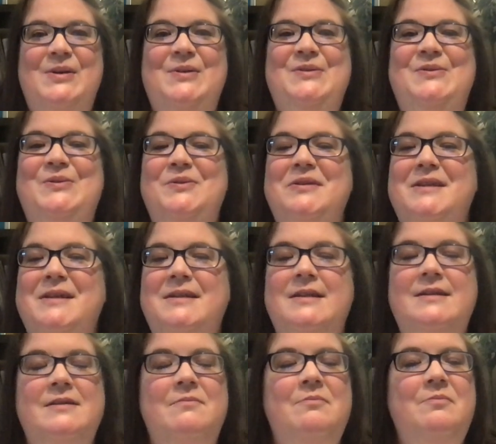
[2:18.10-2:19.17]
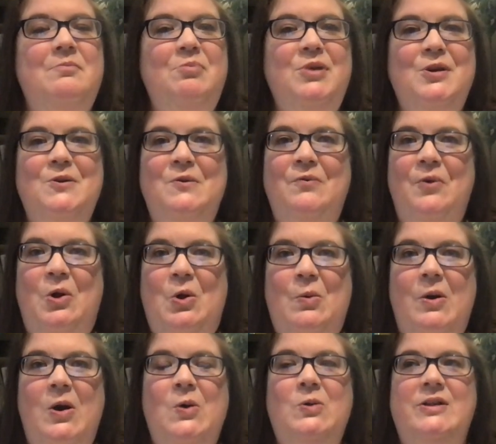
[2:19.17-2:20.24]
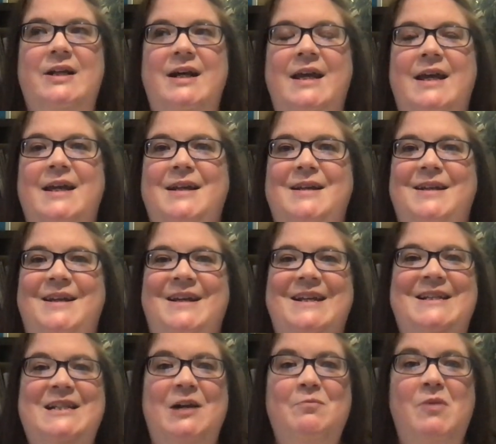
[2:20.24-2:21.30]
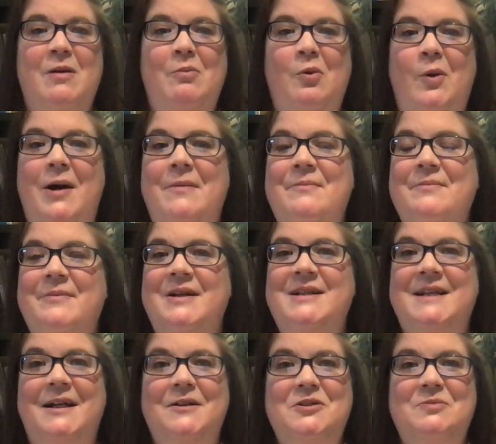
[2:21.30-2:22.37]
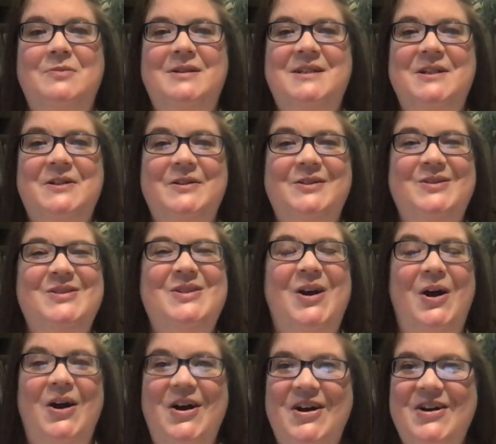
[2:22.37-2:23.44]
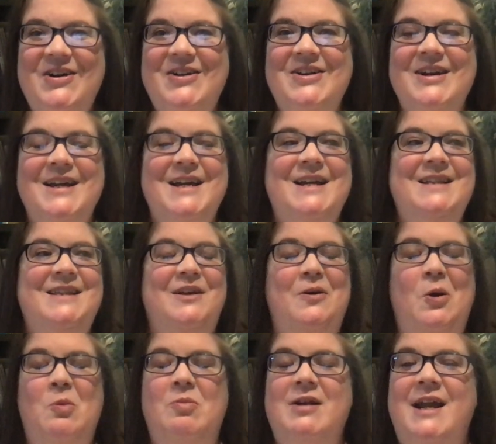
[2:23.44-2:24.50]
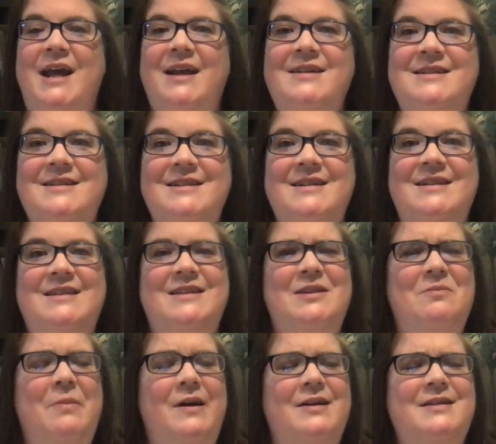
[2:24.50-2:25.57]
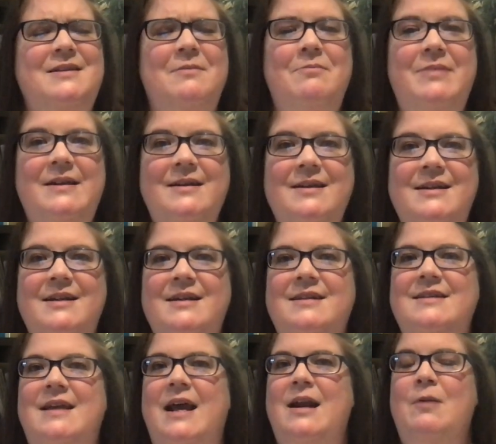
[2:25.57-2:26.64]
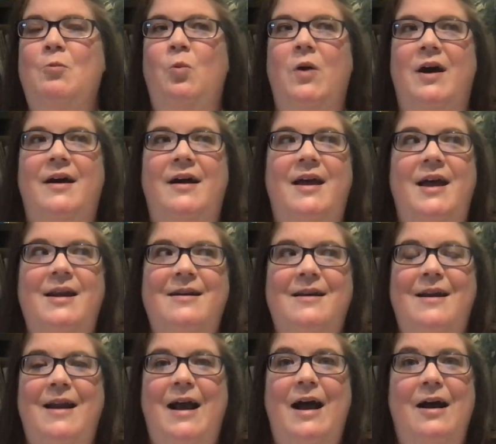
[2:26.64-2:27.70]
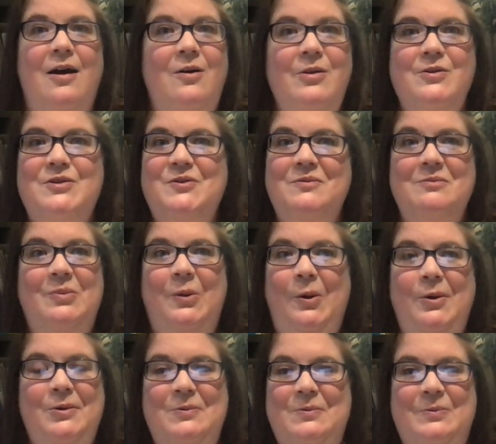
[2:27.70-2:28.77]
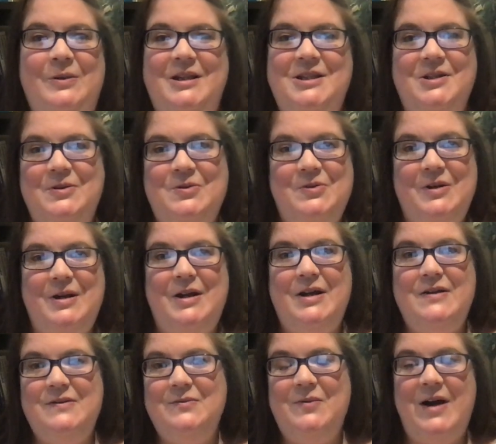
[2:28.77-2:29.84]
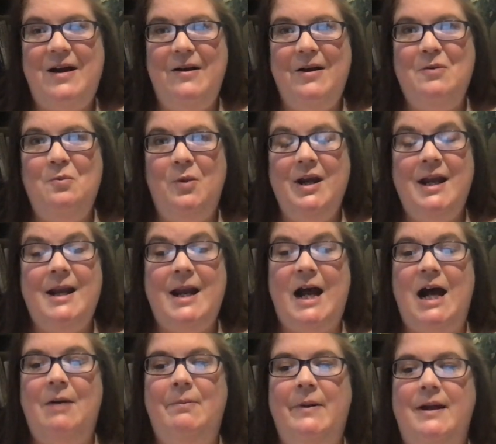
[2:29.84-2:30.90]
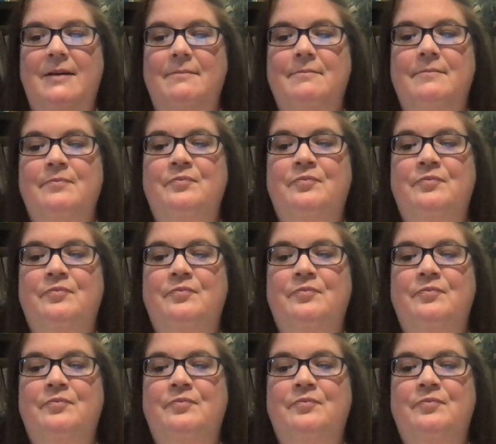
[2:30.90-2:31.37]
So this is a beautiful quote that can sum up what intelligent materials are, their open-endedness, their possibilities, and why and how they're so important with children as well, and what can happen.